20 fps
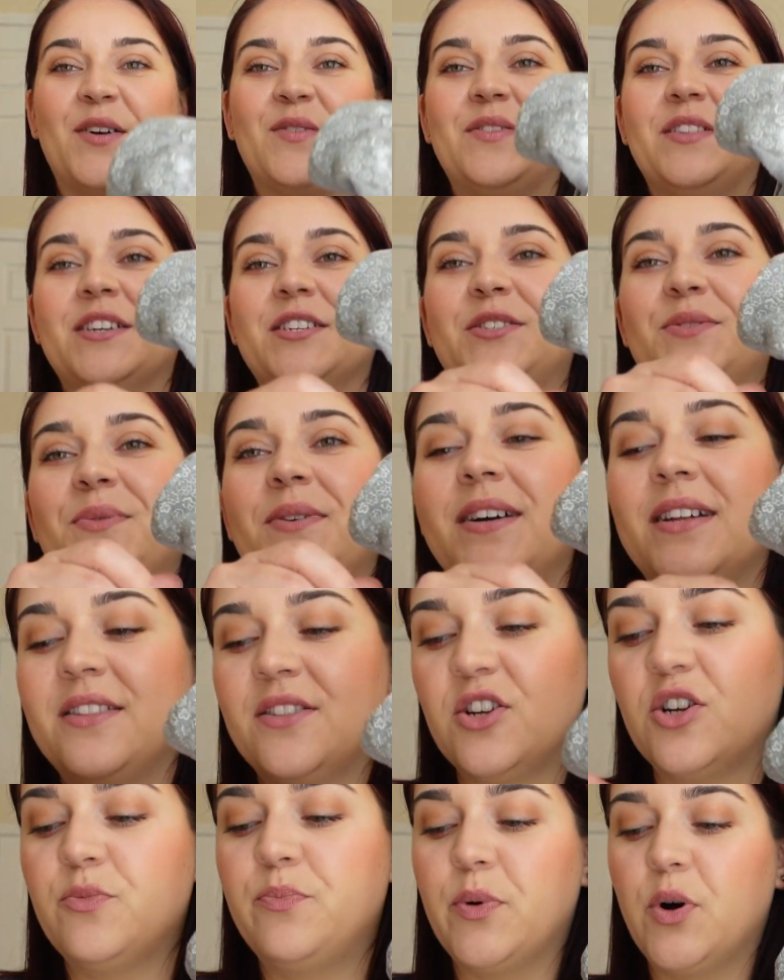of this one.
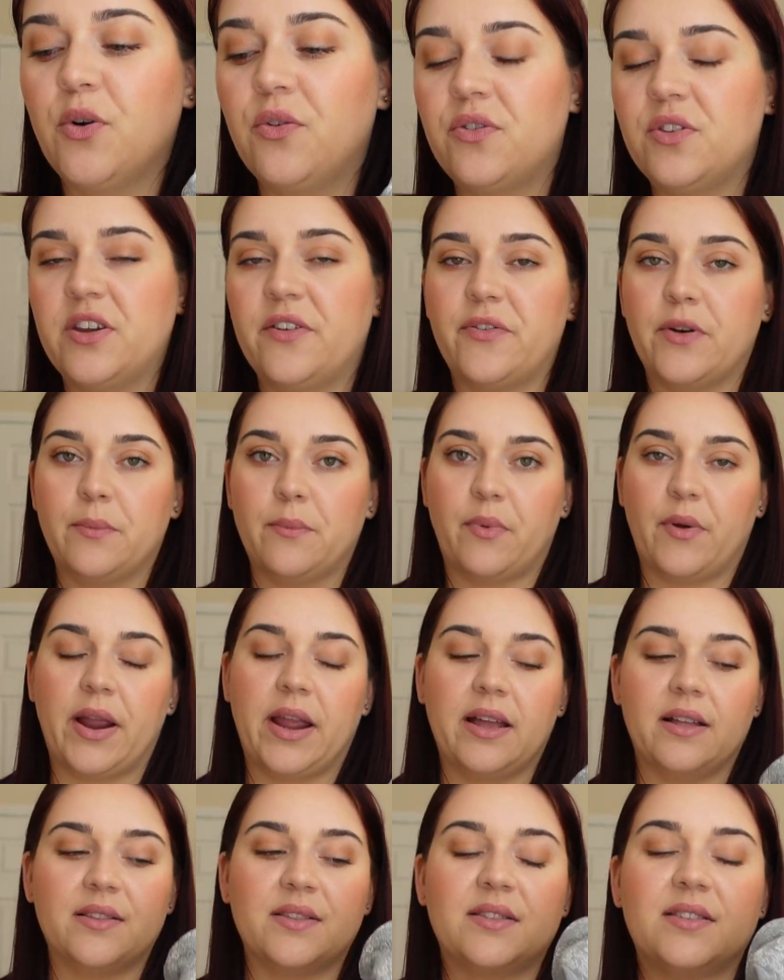They're both different
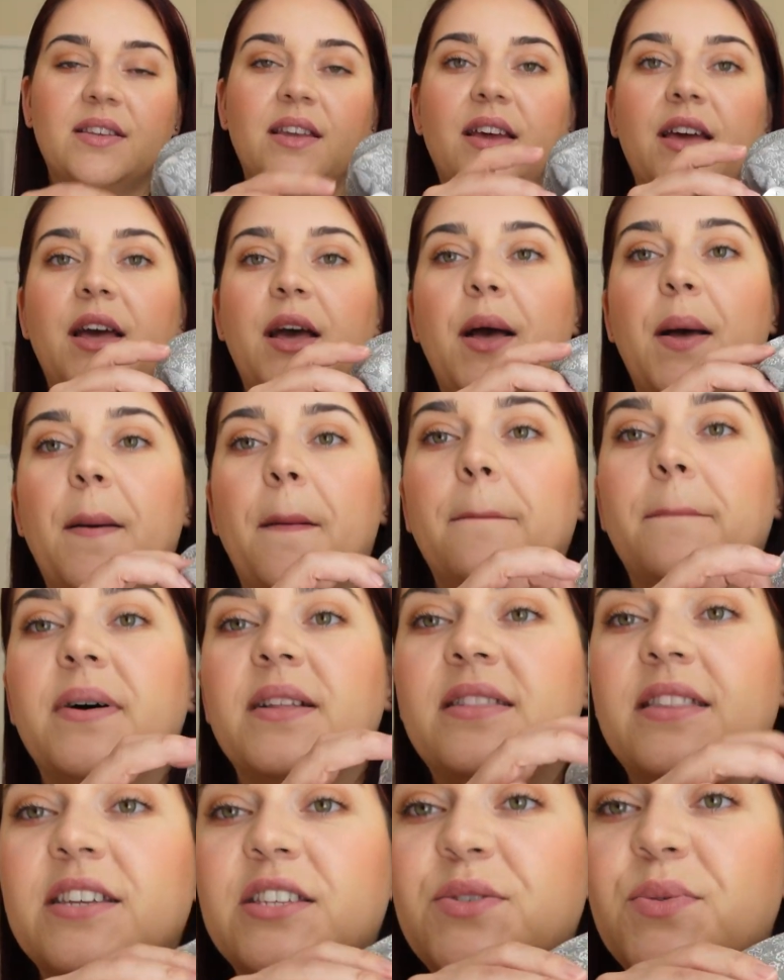brands,
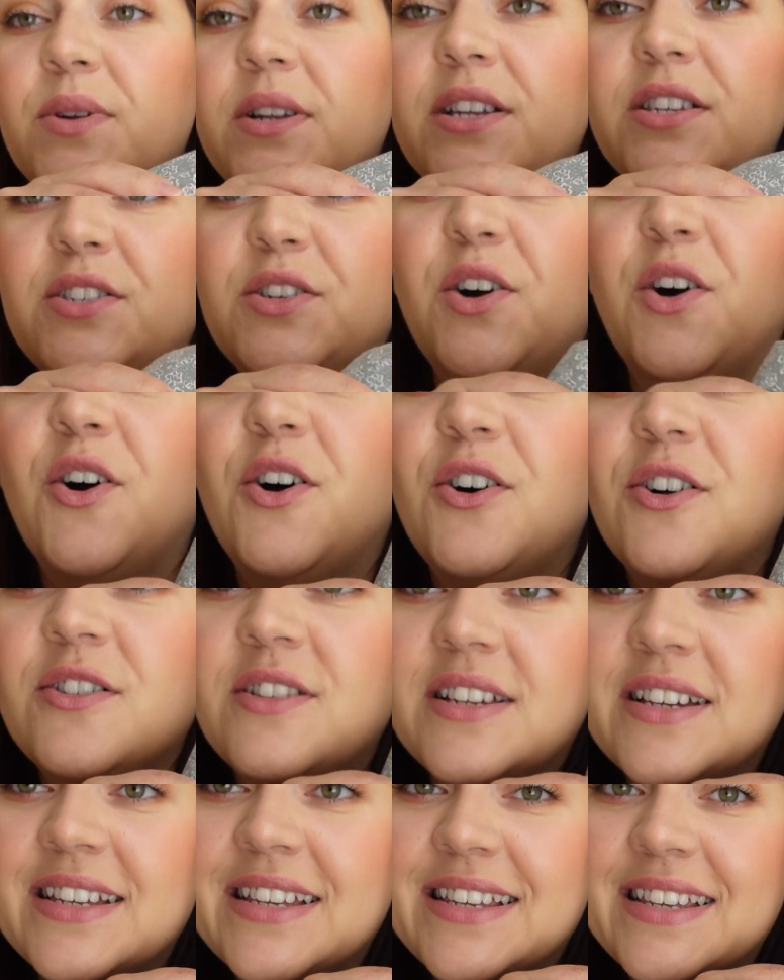but this one is
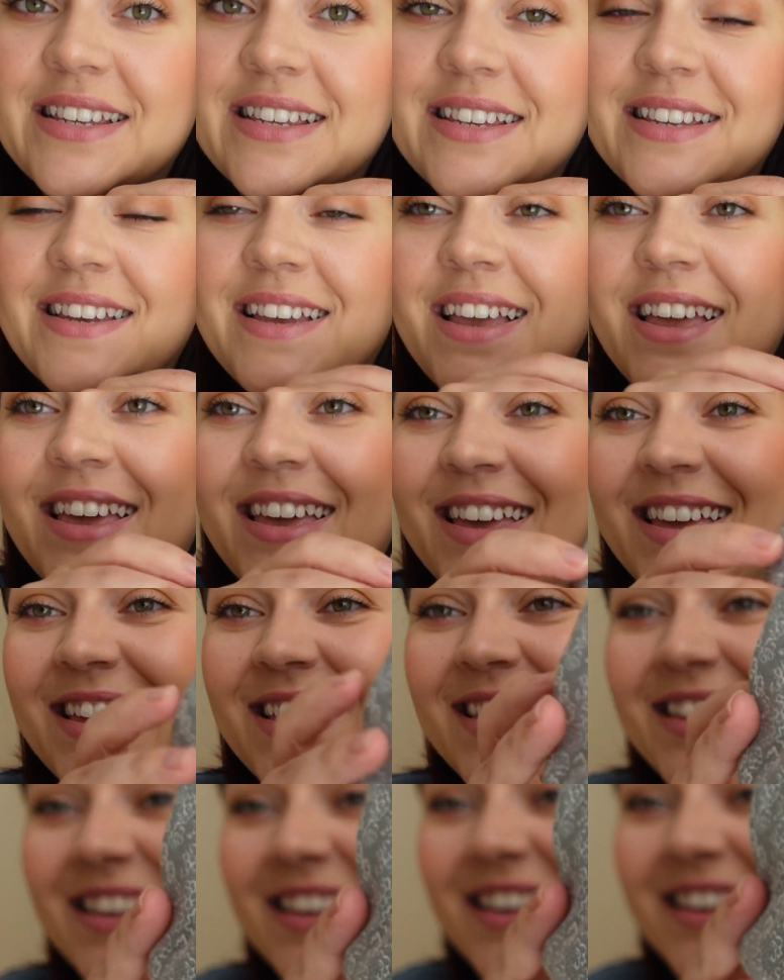called,
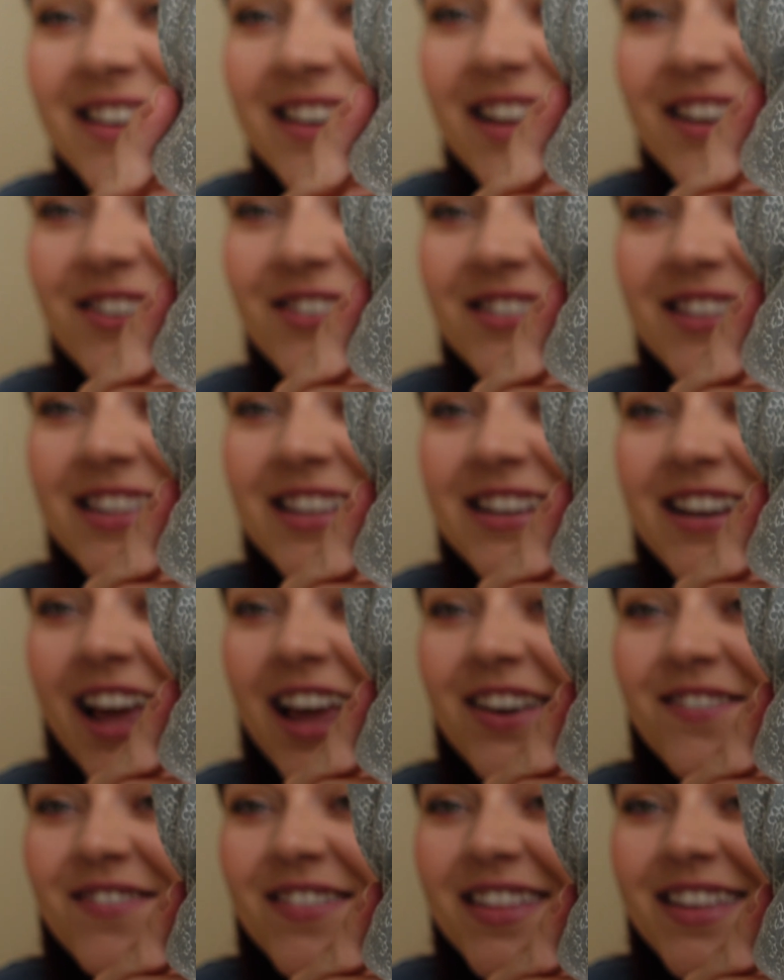can you see the
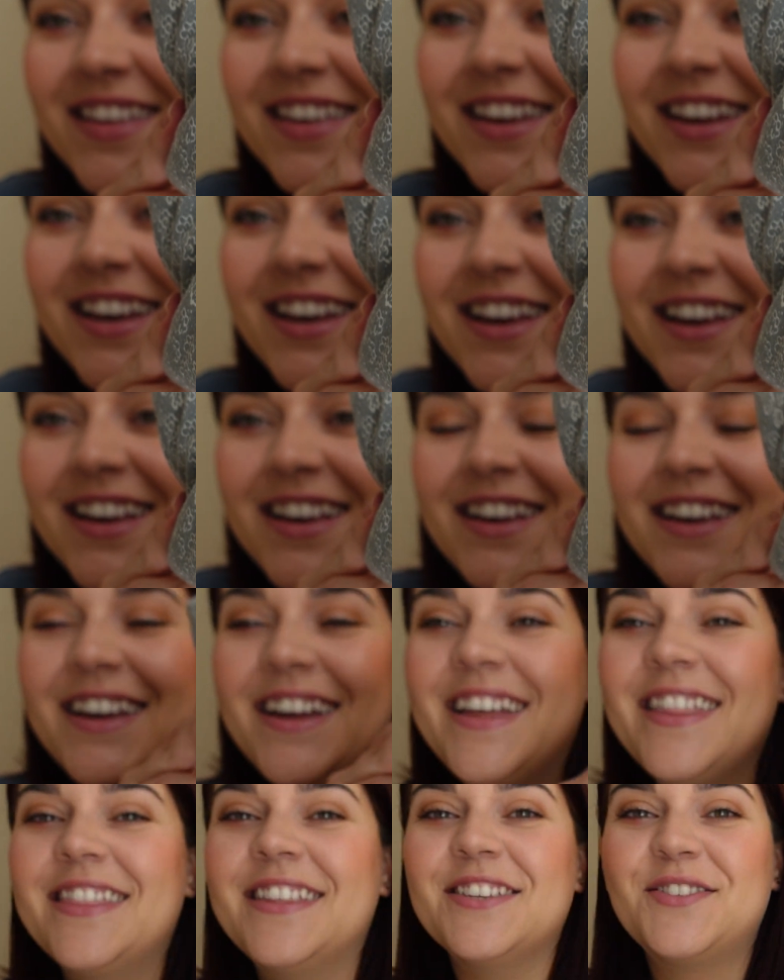name?
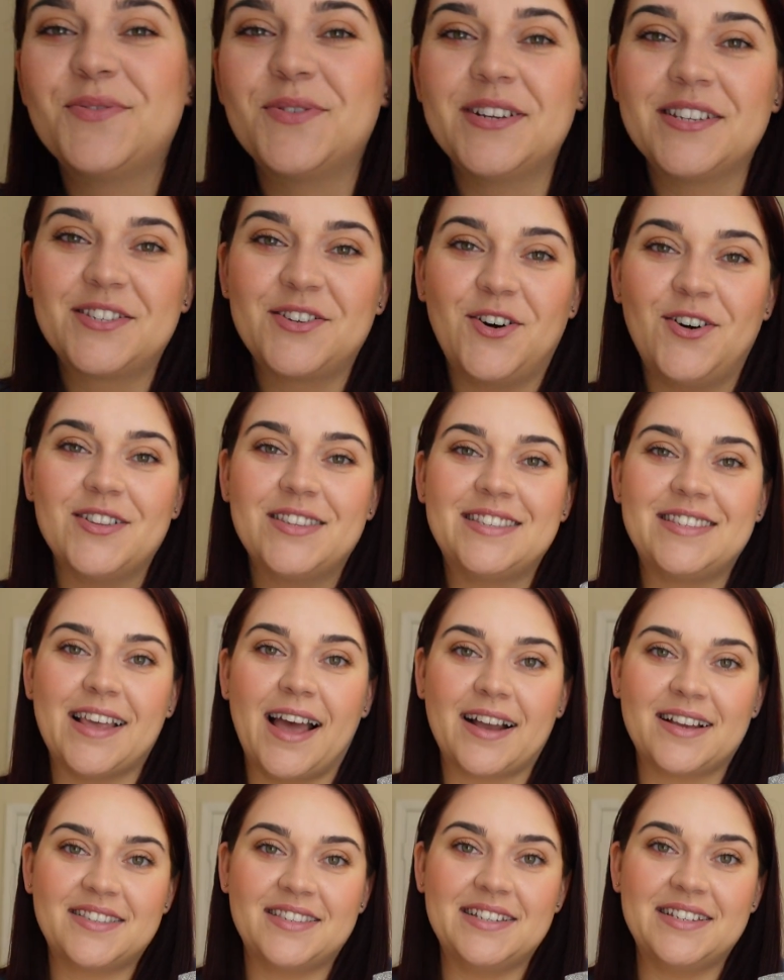This one is called
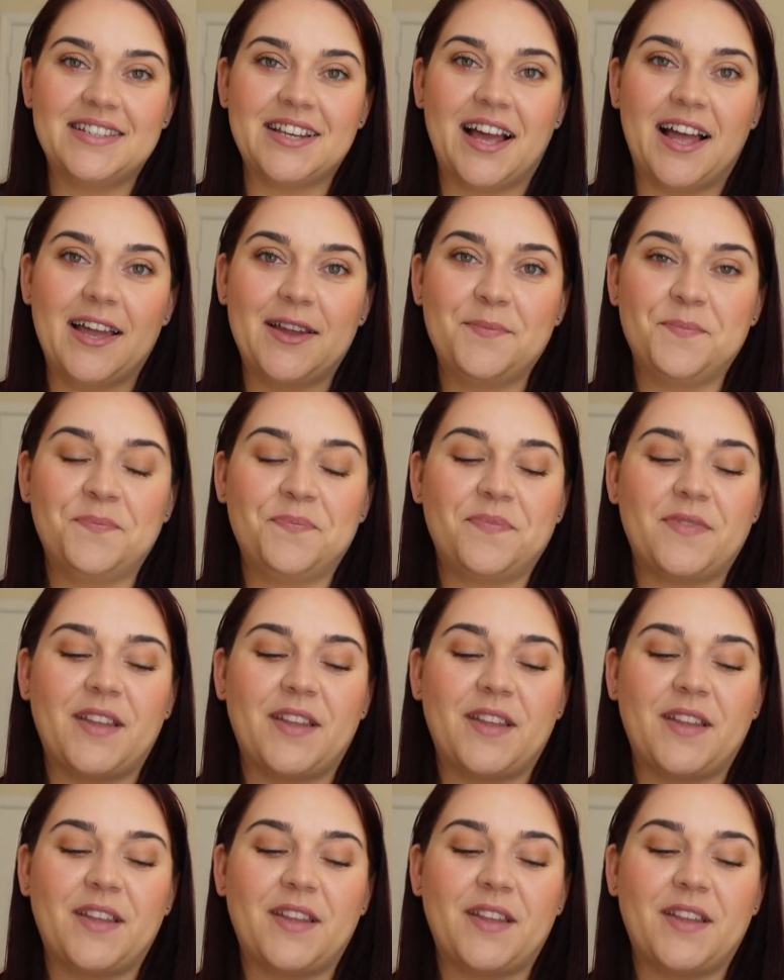Sexy Time,